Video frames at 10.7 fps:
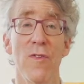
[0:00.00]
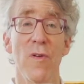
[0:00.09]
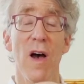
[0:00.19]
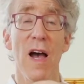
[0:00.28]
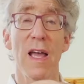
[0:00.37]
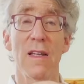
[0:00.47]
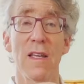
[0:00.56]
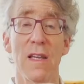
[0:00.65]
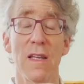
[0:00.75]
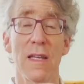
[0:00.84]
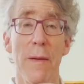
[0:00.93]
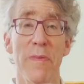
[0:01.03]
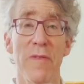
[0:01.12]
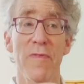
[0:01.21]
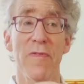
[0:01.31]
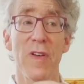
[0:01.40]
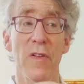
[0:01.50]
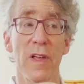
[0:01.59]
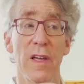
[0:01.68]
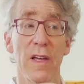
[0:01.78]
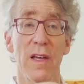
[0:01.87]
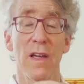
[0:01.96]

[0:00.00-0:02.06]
variety, depth of feeling,